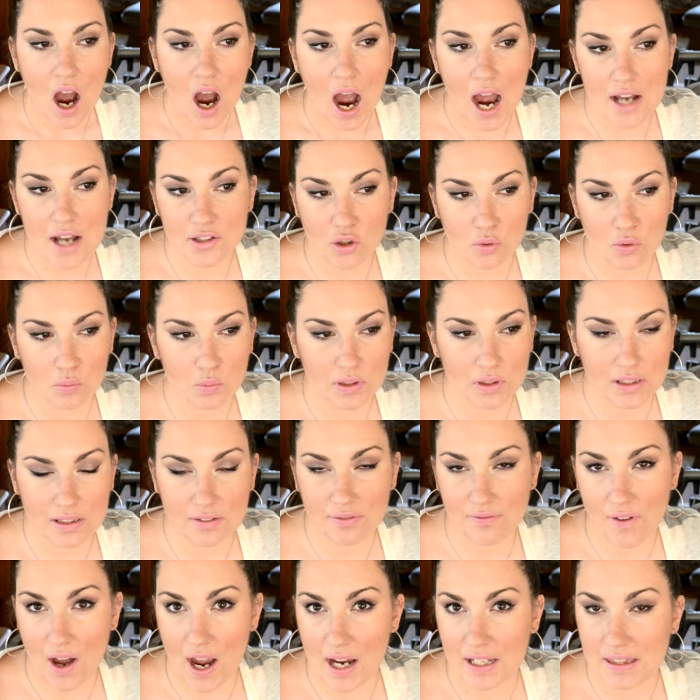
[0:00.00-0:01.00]
I don't really
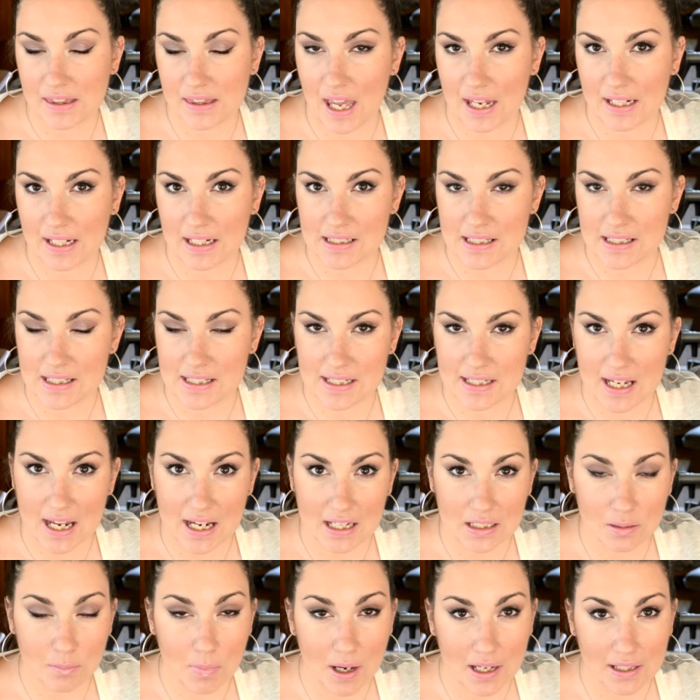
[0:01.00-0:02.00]
find that it
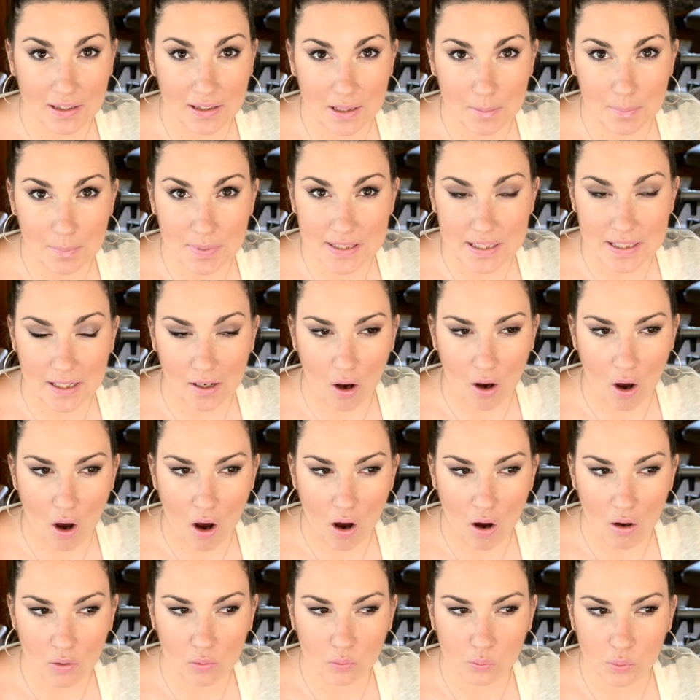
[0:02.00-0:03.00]
stained my lips at
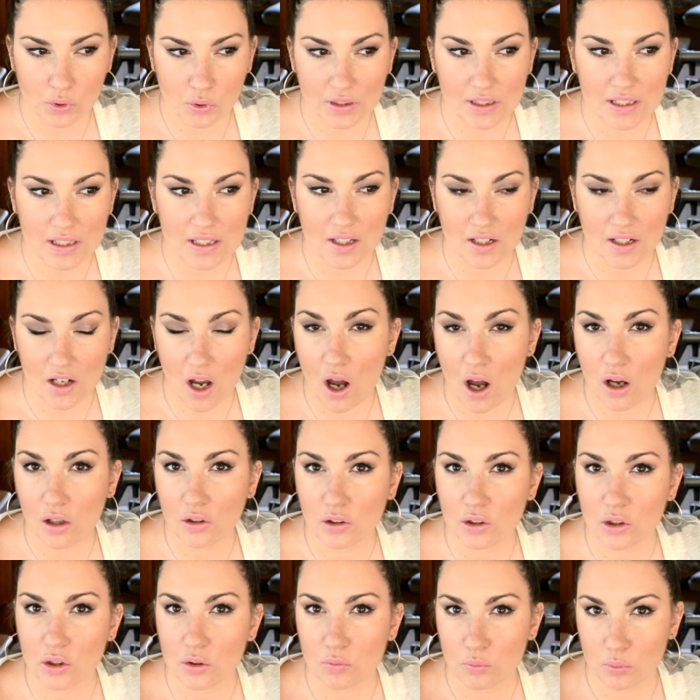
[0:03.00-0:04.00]
all. Really, the
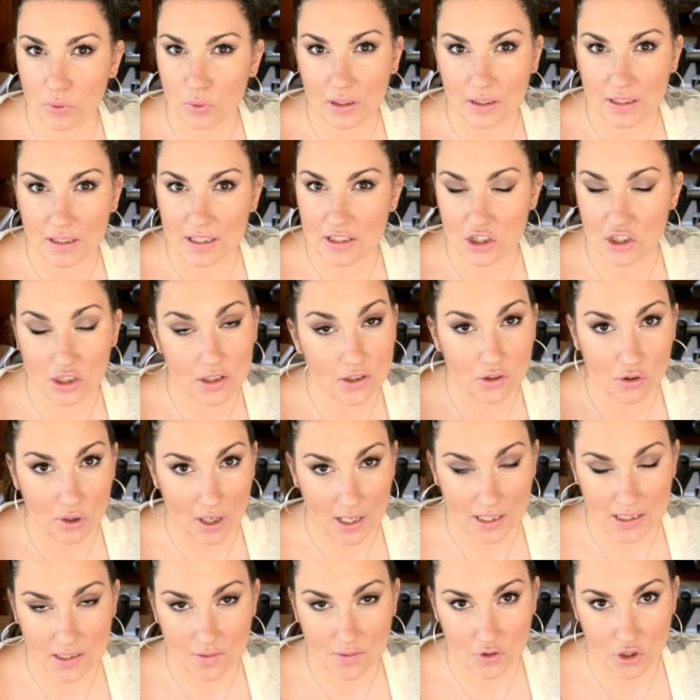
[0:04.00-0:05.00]
color really just
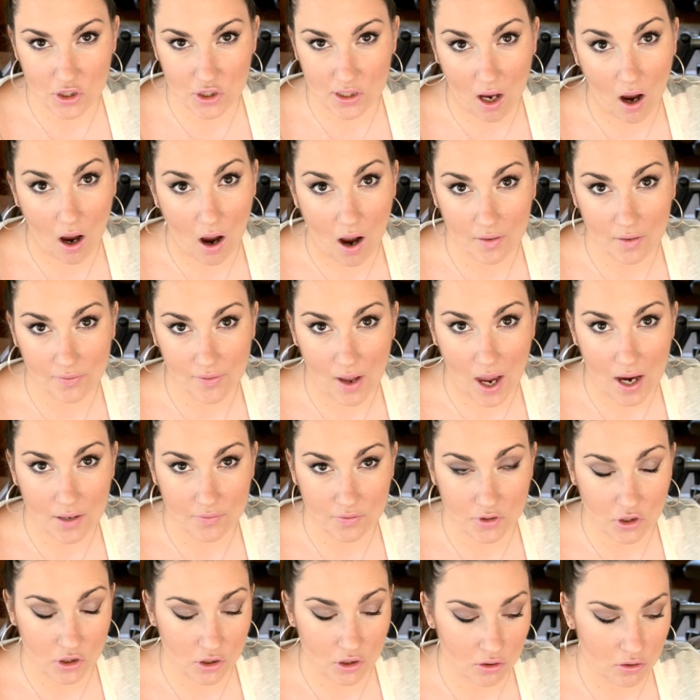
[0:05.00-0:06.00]
transfers off
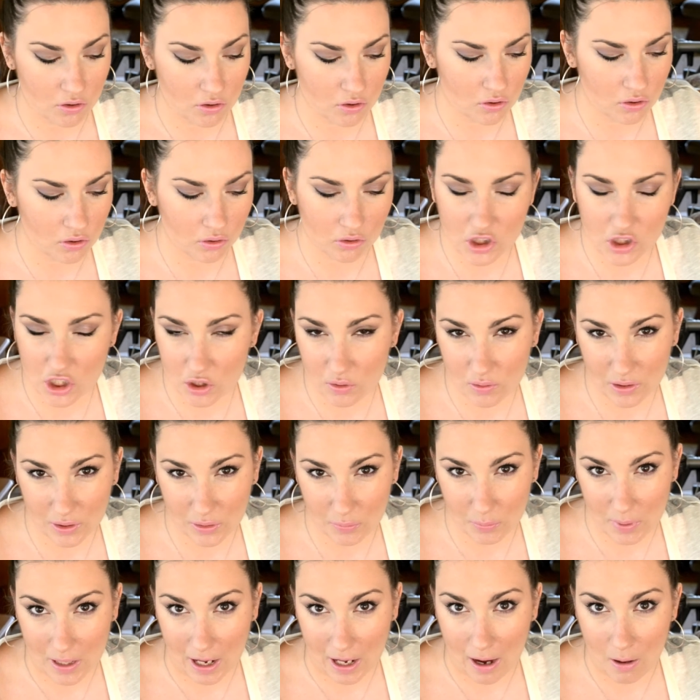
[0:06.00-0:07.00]
after two to
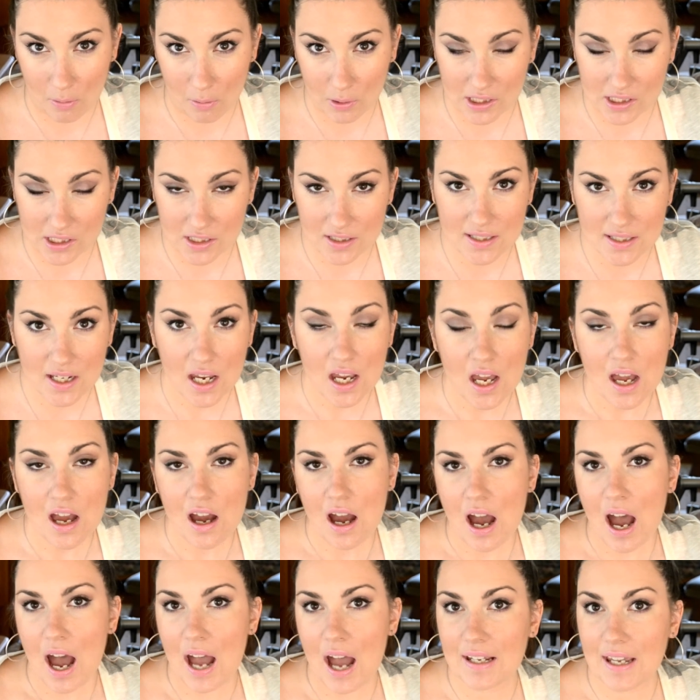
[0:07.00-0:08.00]
three hours.
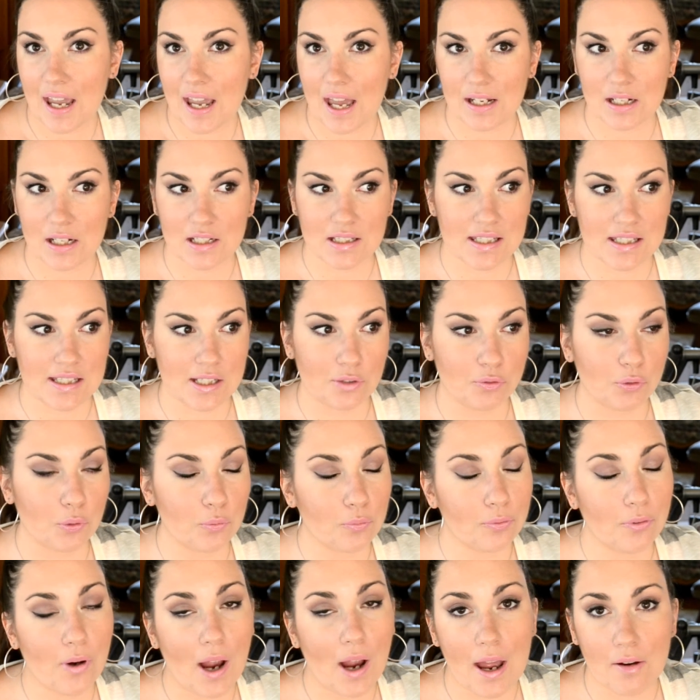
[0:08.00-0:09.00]
Again, it's different
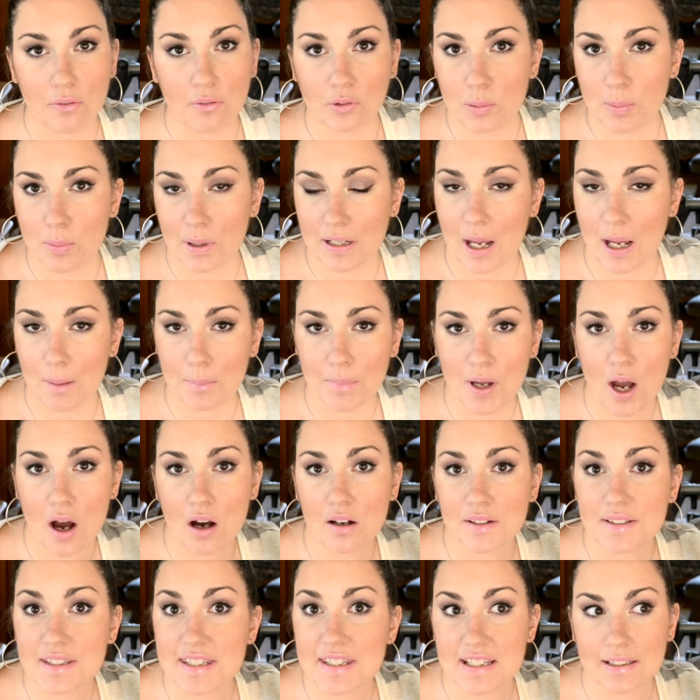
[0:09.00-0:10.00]
for everybody. I'm
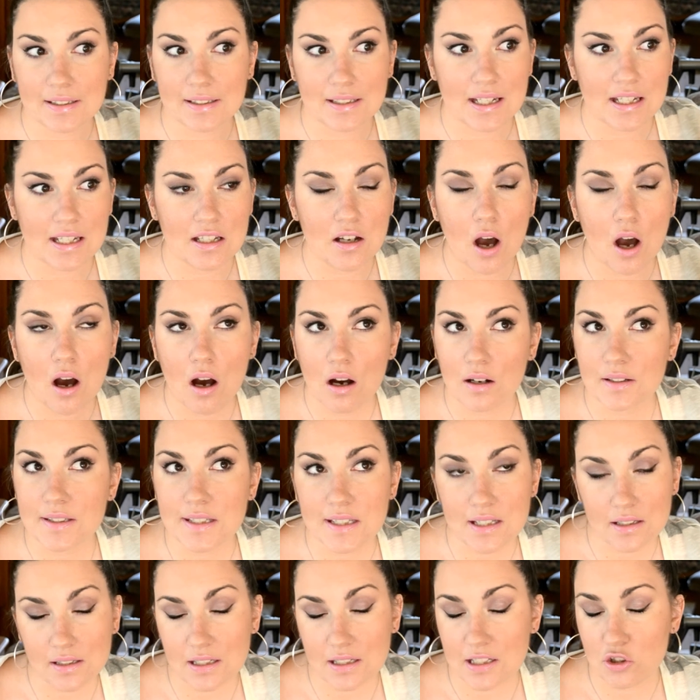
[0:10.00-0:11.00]
constantly,
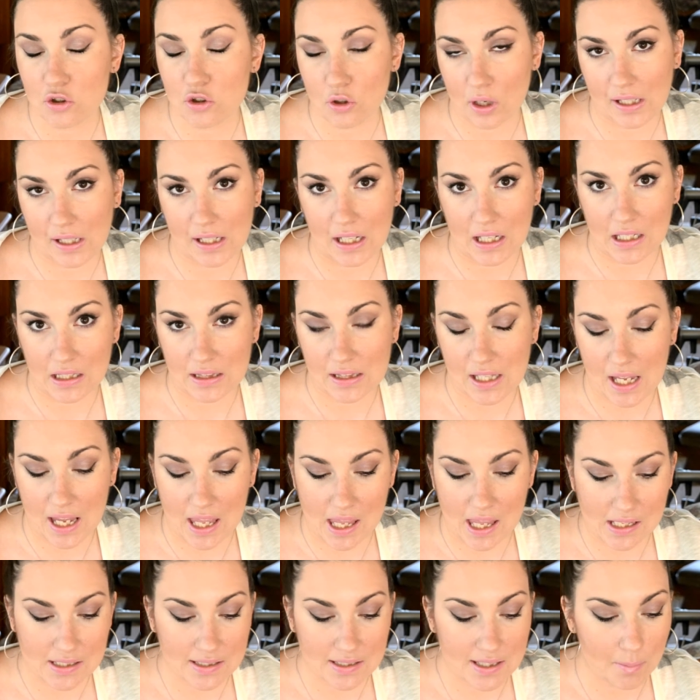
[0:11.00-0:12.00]
constantly drinking
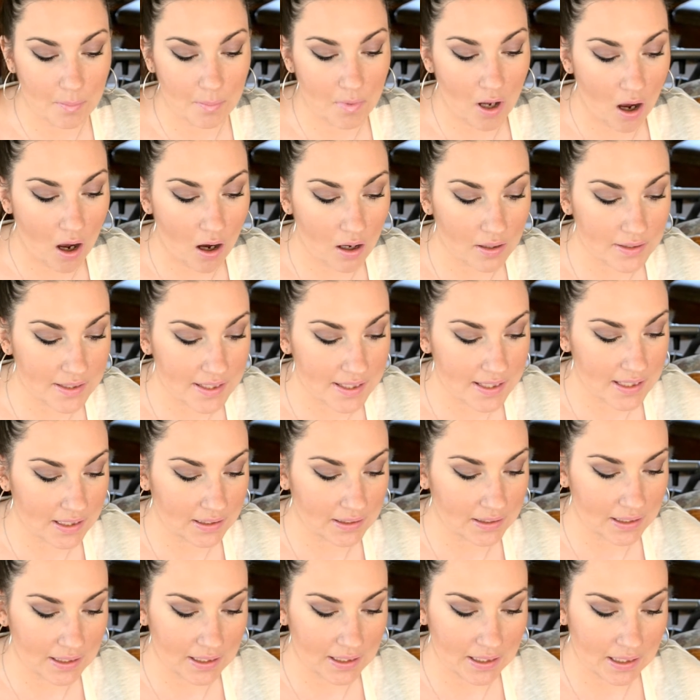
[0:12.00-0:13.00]
things. I'm
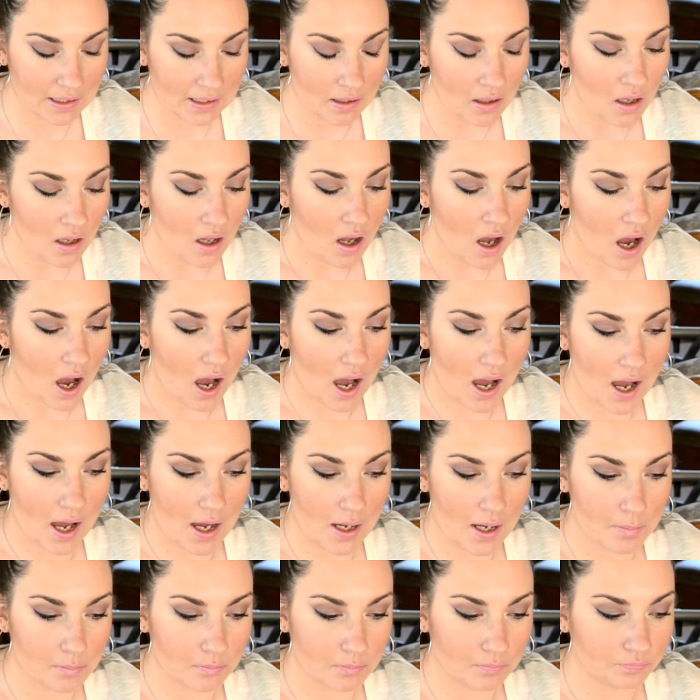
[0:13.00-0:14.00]
constantly
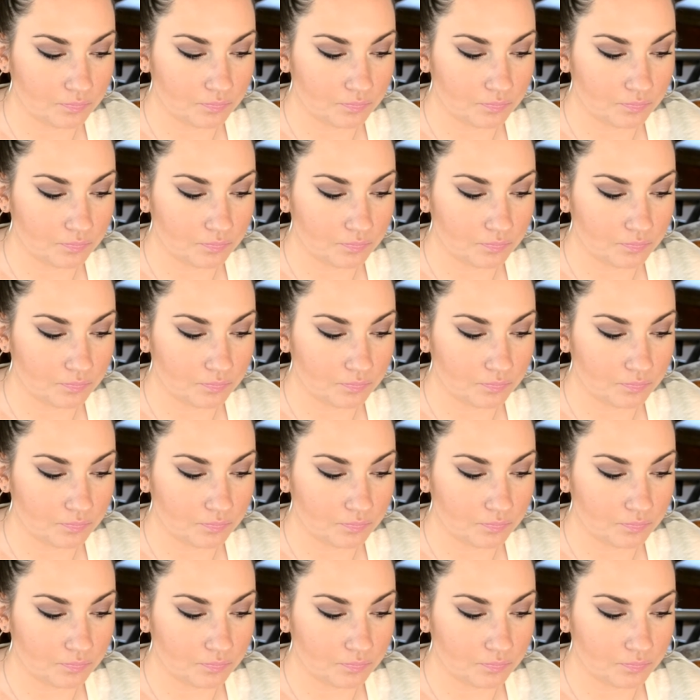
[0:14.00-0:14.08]
um,